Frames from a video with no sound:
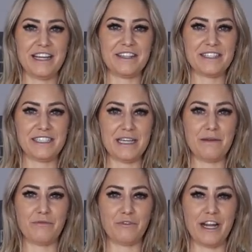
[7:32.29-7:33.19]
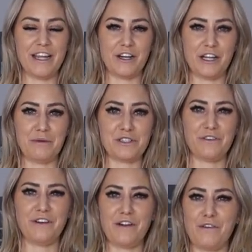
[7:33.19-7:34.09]
and the seam right here comes
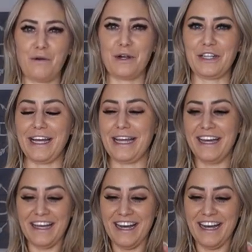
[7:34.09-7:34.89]
so far forward, like